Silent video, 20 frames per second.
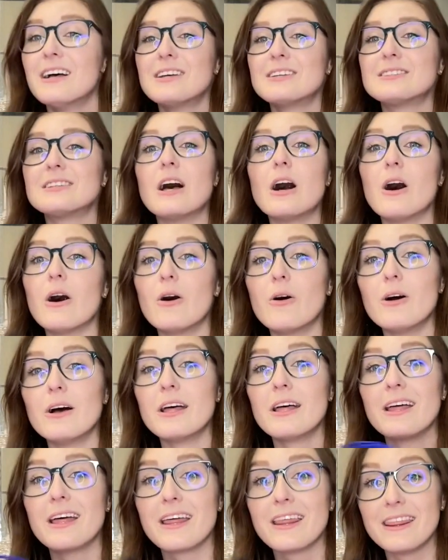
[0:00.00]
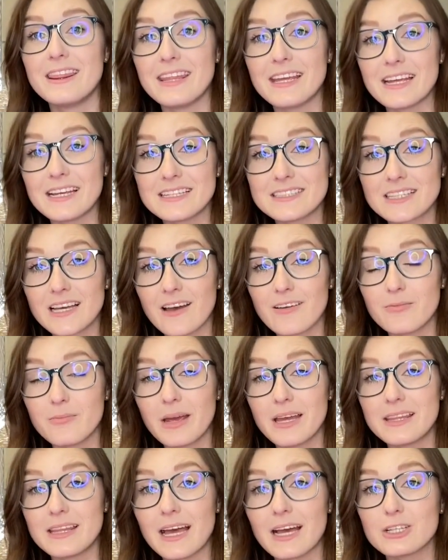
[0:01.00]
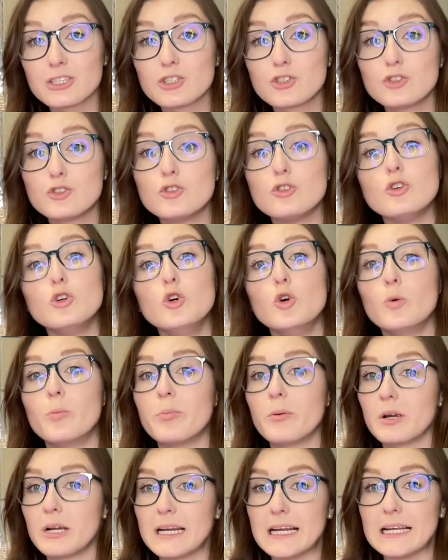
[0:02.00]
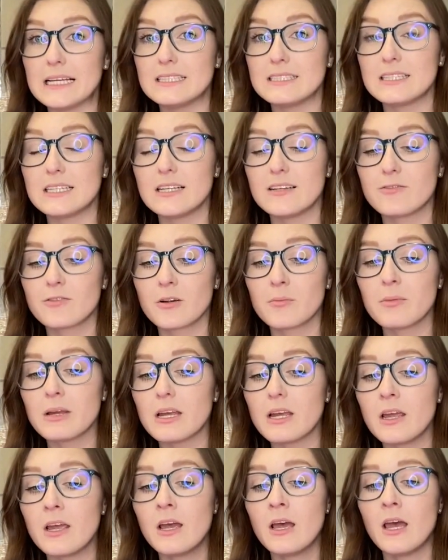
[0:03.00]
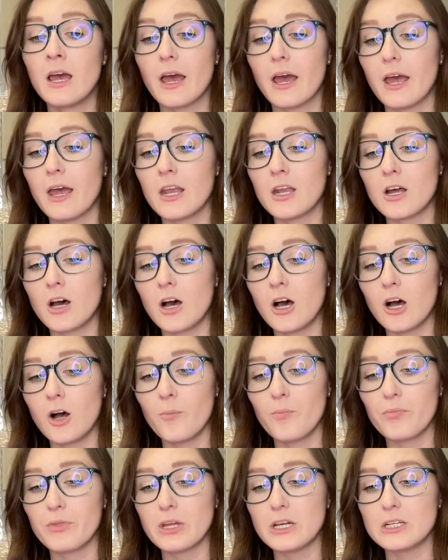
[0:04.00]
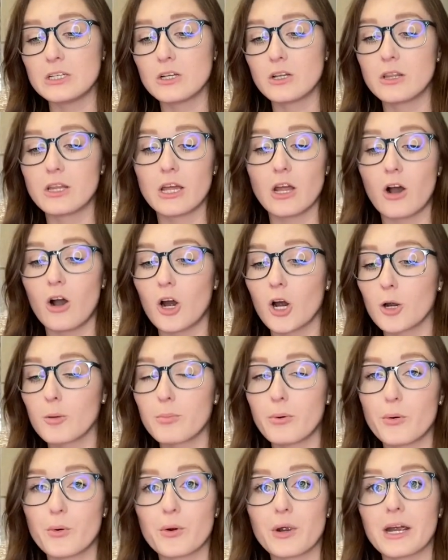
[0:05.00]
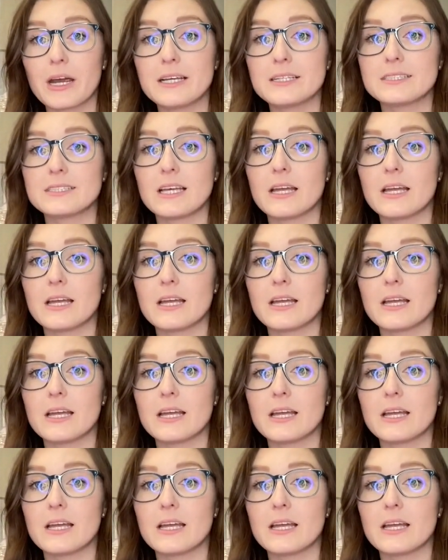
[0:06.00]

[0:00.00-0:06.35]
So these have made that super easy for me, and they aren't porous.